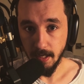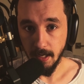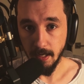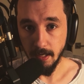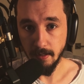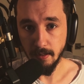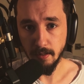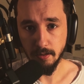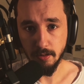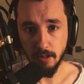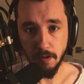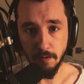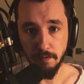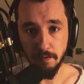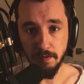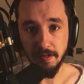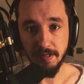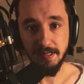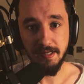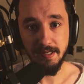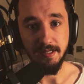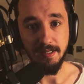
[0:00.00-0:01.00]
and uncover
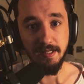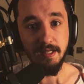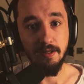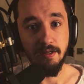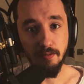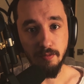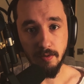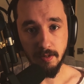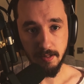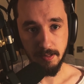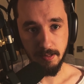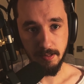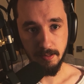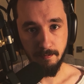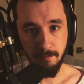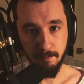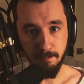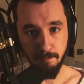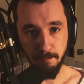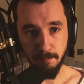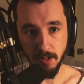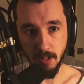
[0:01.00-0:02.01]
the secrets
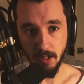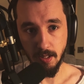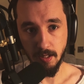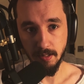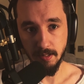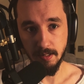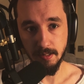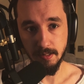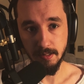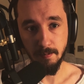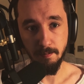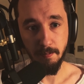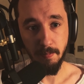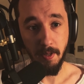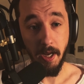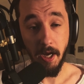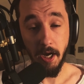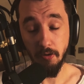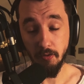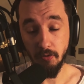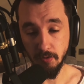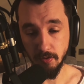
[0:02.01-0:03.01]
behind his
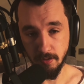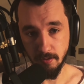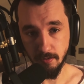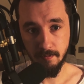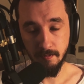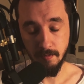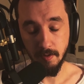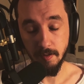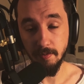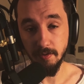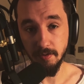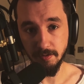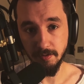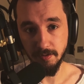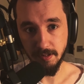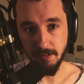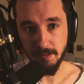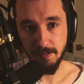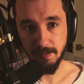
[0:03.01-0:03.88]
unparalleled abilities.